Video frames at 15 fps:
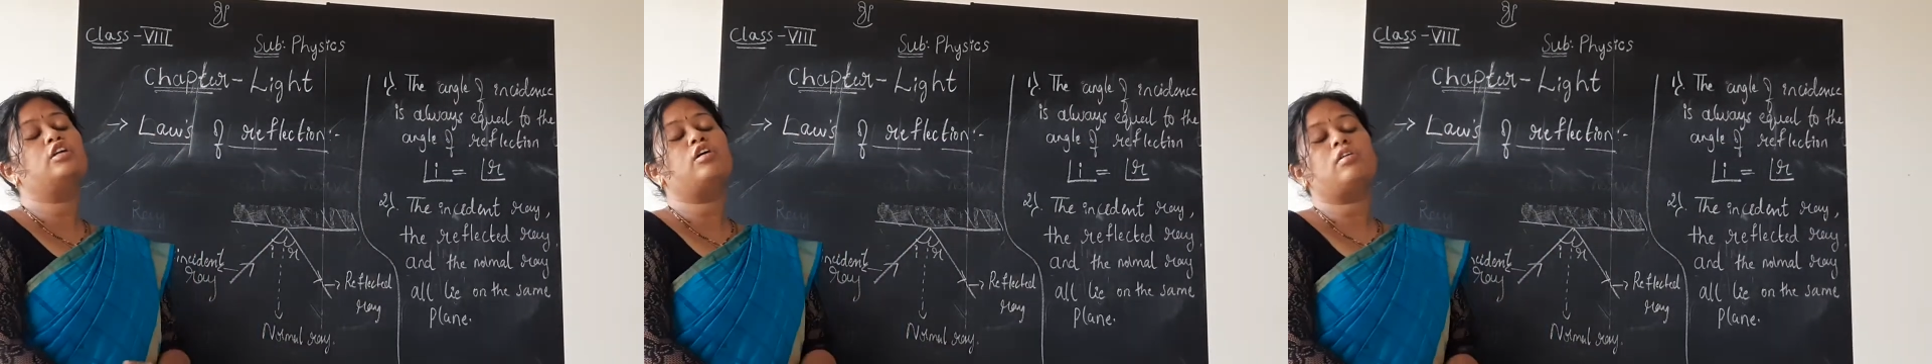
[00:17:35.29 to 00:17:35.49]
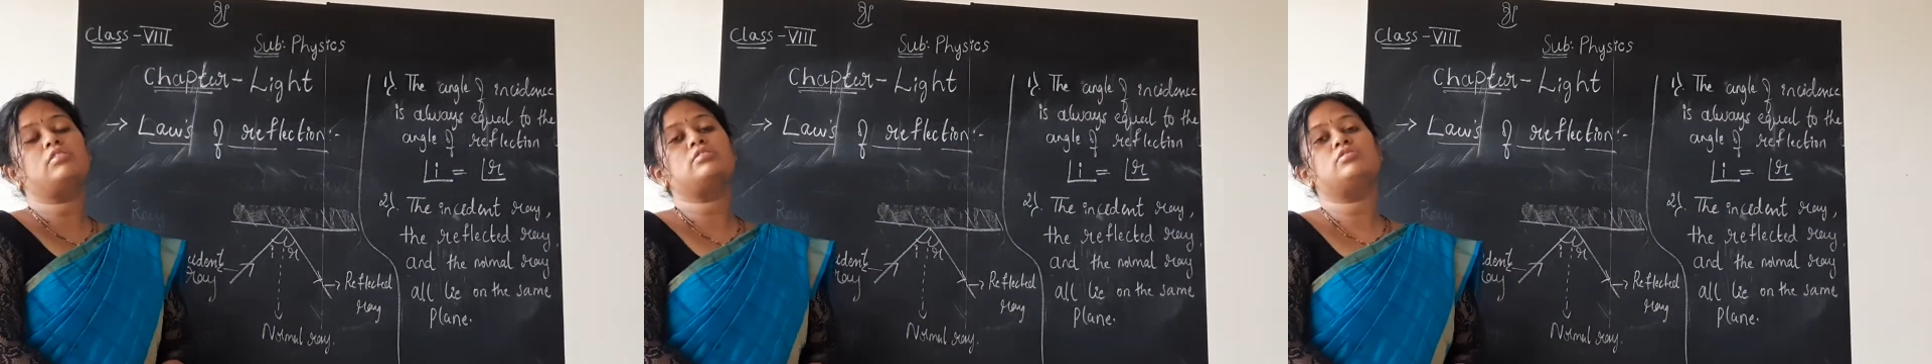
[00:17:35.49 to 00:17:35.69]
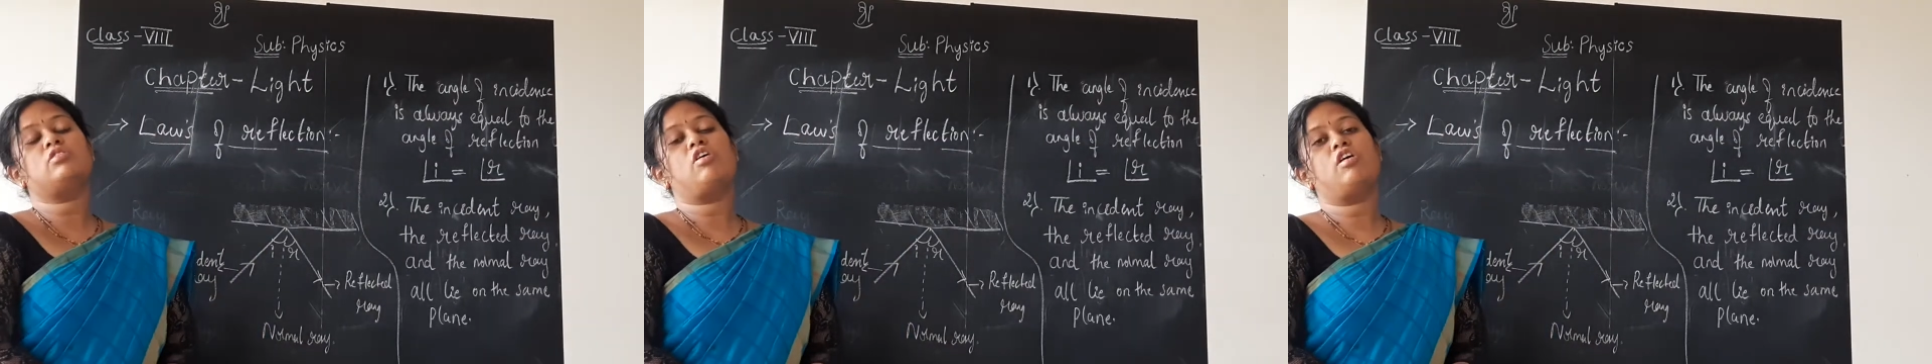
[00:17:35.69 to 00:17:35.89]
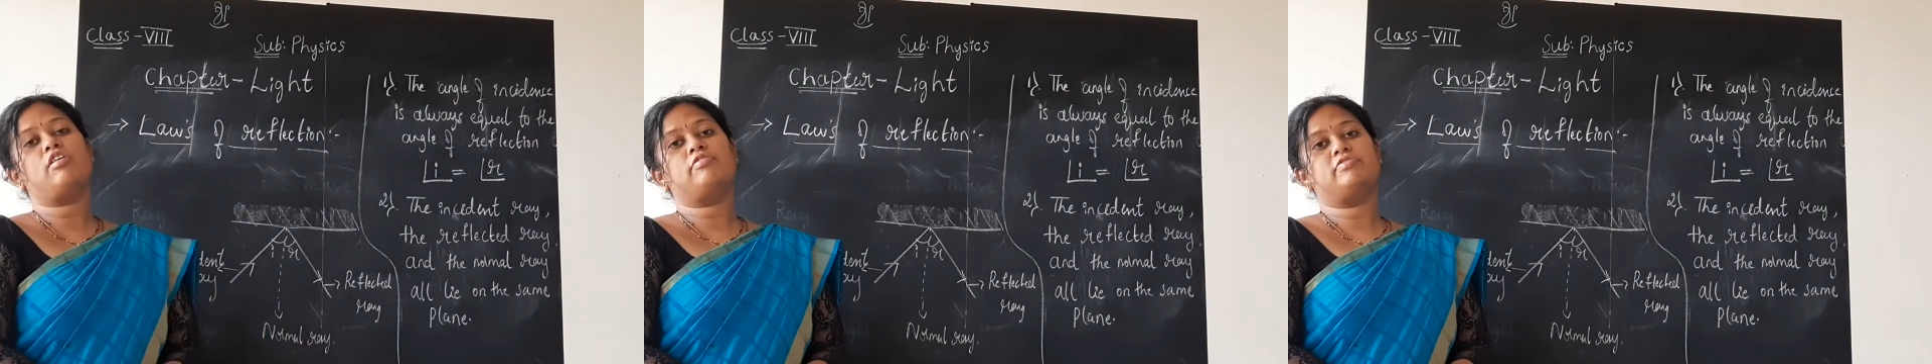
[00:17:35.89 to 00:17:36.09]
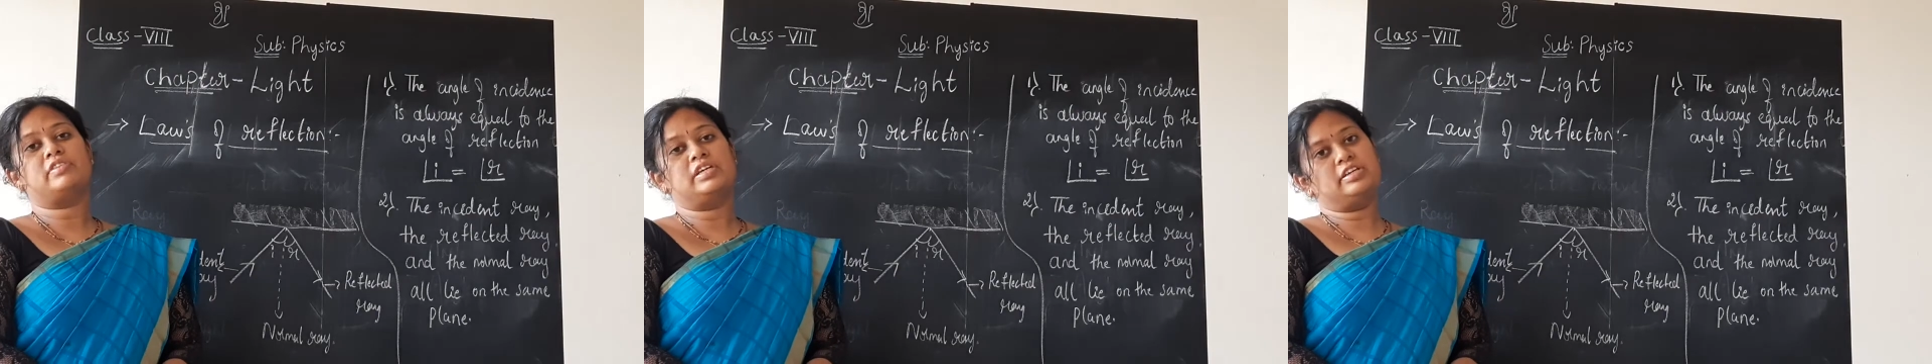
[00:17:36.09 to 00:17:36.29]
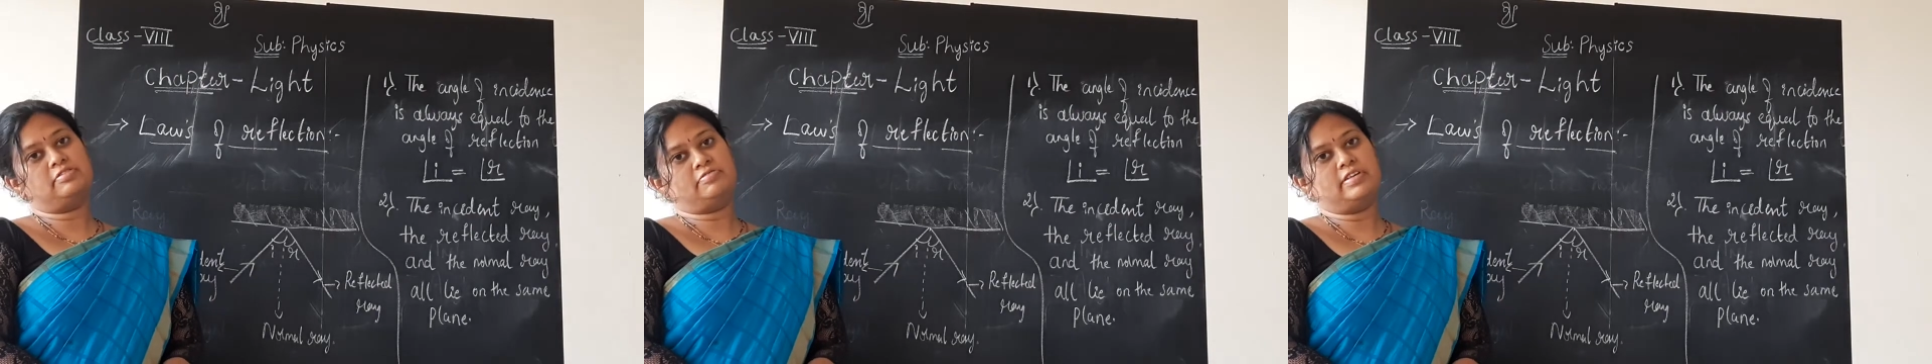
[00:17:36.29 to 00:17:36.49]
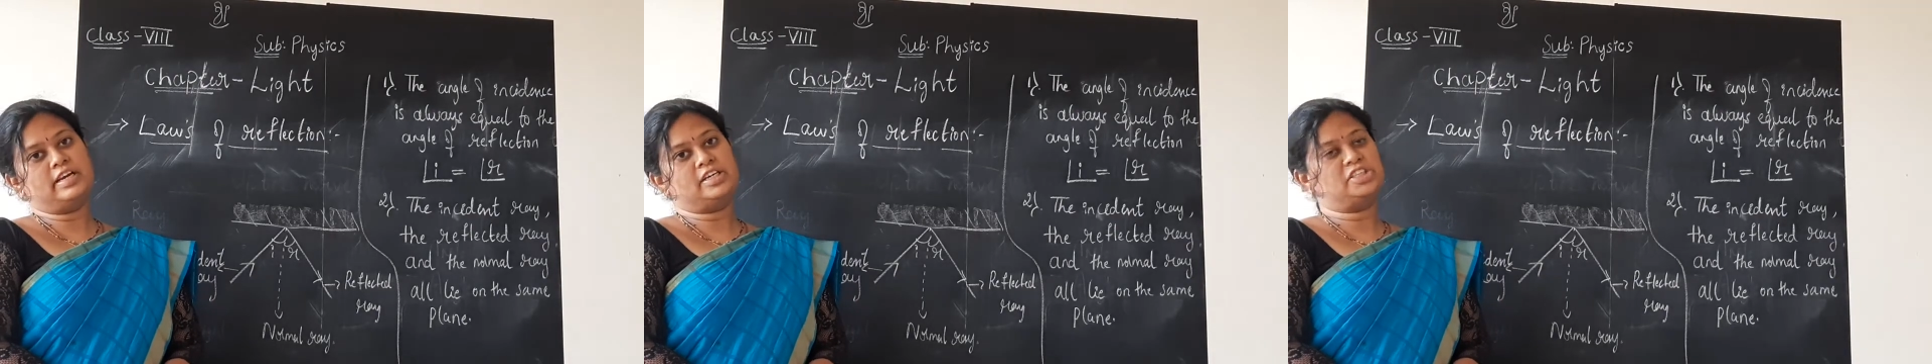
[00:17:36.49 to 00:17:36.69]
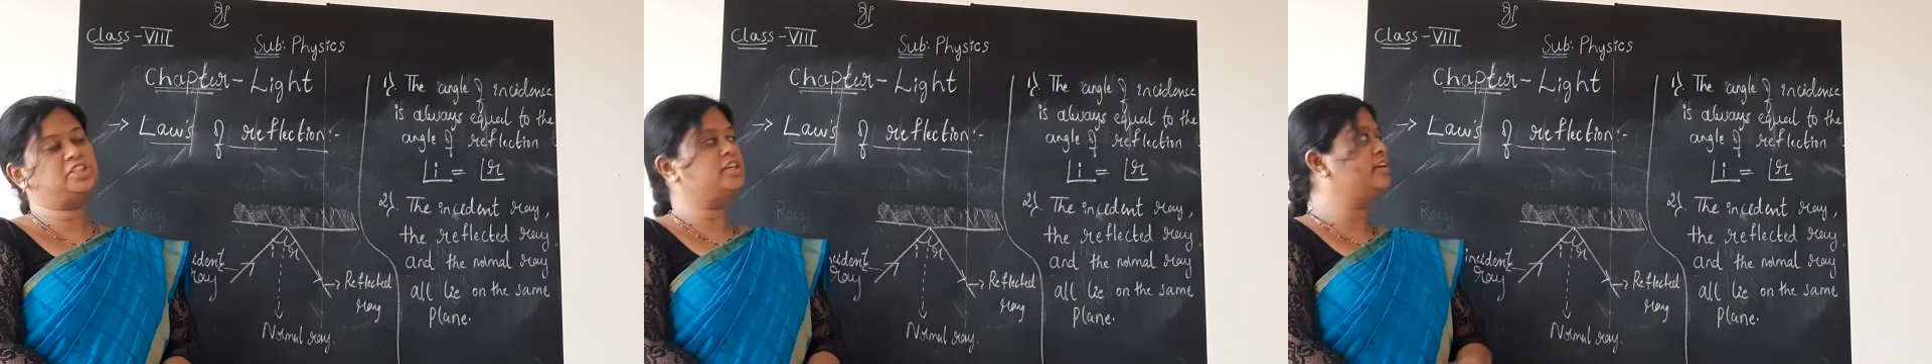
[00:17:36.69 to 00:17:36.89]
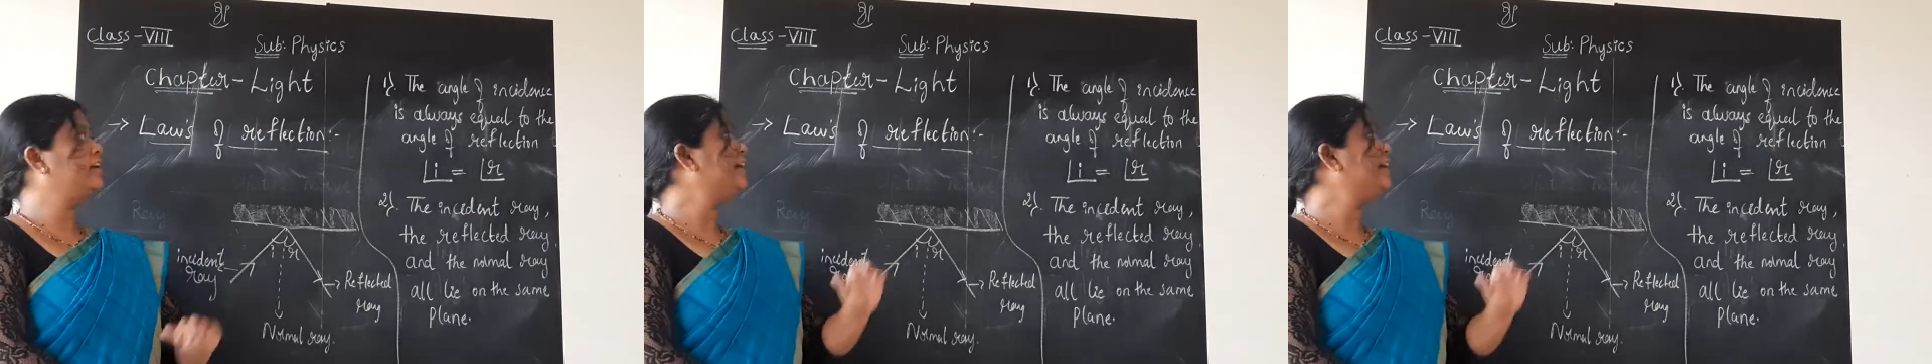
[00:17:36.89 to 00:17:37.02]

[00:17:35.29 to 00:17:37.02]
laws of reflection.